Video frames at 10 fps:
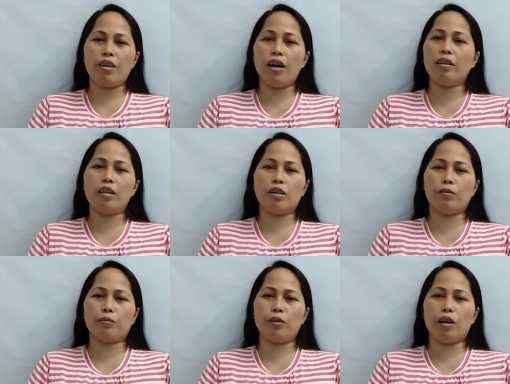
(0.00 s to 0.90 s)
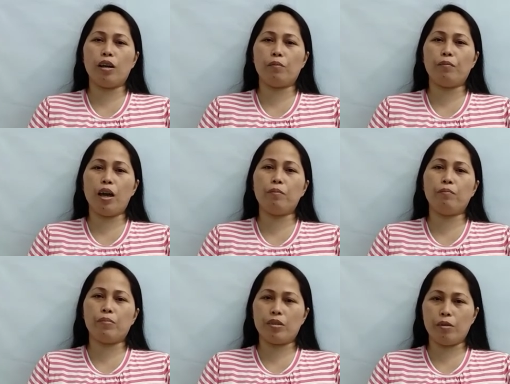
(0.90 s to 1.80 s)
youngest for the
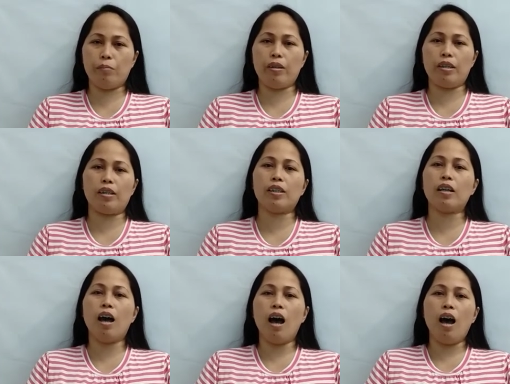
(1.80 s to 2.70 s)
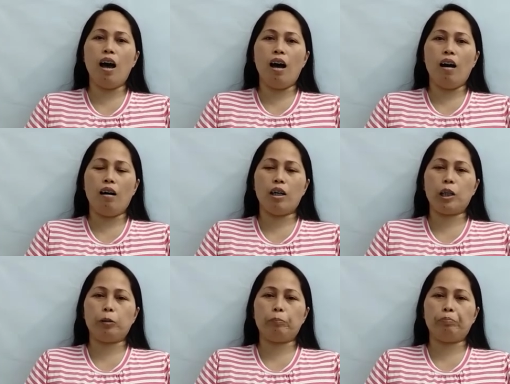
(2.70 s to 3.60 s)
five siblings.
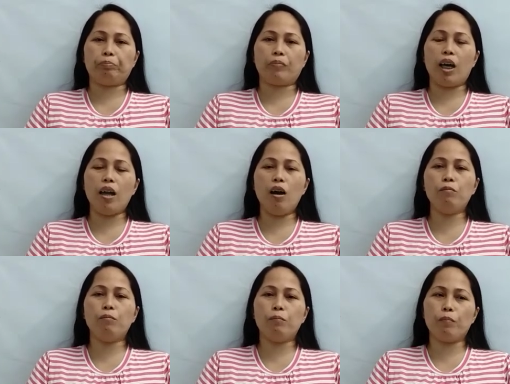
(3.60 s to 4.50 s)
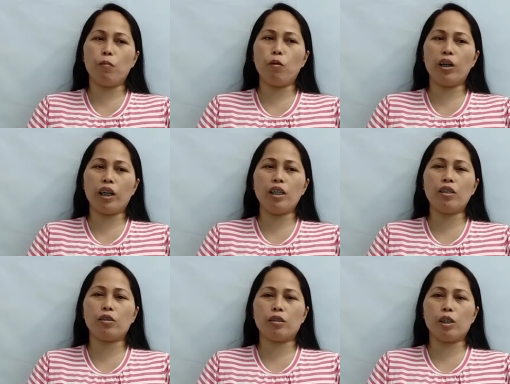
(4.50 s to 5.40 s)
I have working
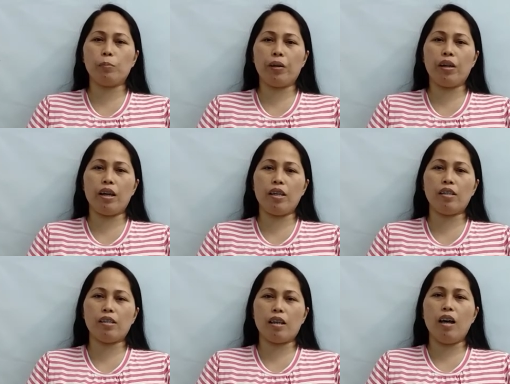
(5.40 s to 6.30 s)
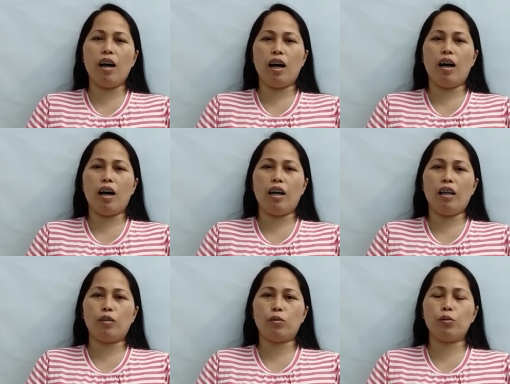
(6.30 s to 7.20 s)
experience,
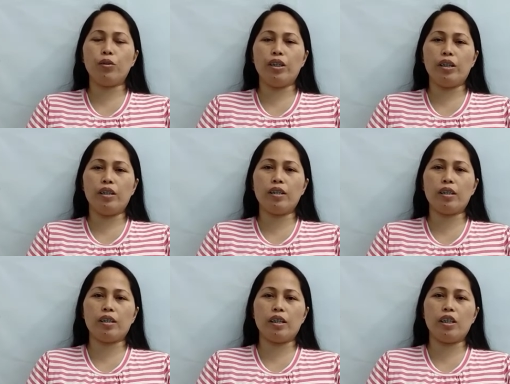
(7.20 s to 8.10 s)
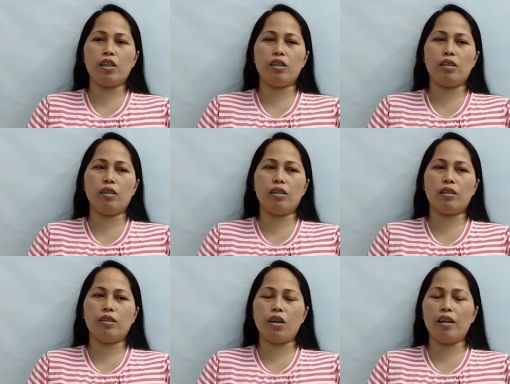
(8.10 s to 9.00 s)
2 years in
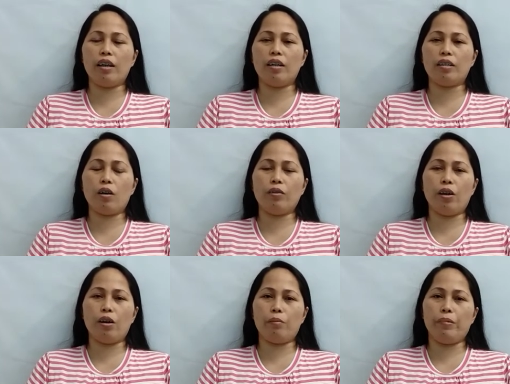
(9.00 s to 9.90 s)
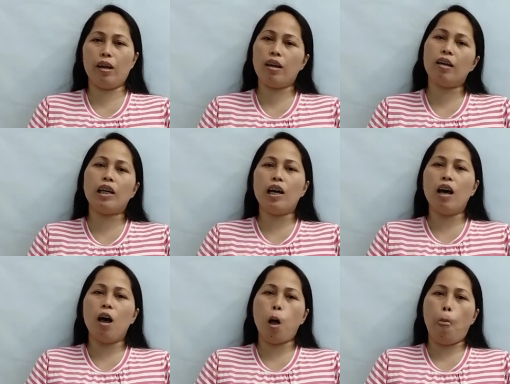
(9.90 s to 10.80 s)
Jeddah, Saudi Arabia.
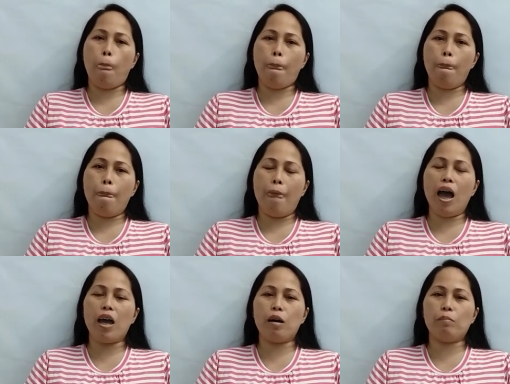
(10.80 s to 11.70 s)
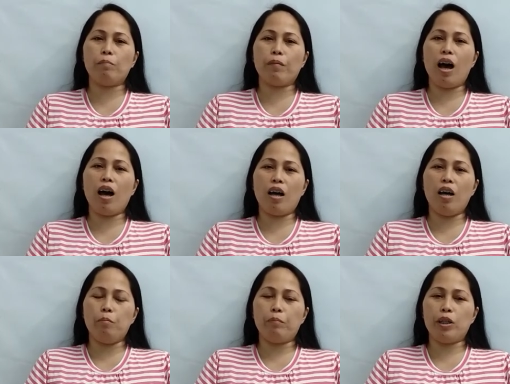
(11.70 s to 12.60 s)
I have
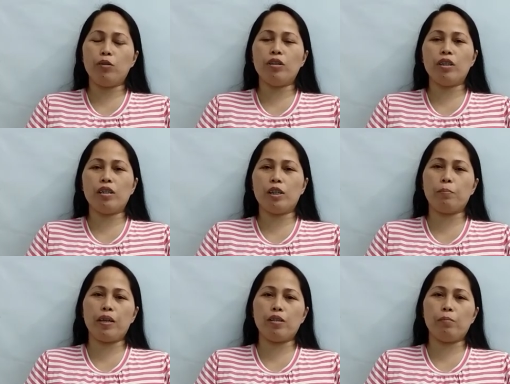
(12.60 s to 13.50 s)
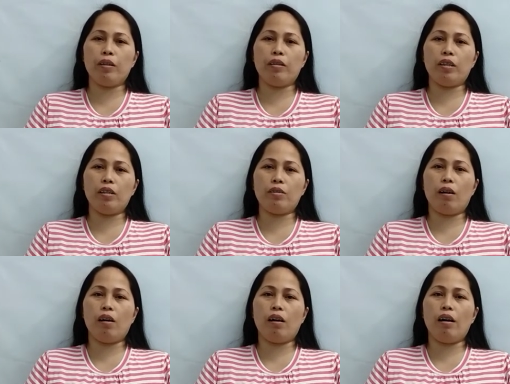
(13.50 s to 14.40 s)
my duties and responsibilities
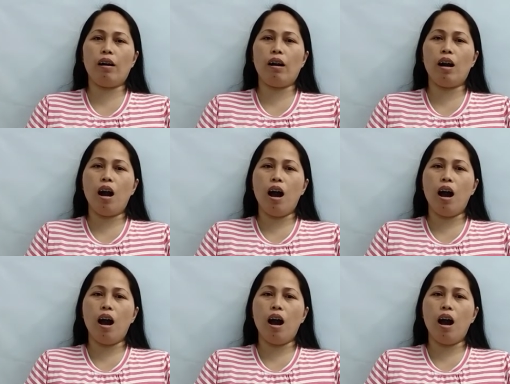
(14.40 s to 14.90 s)
are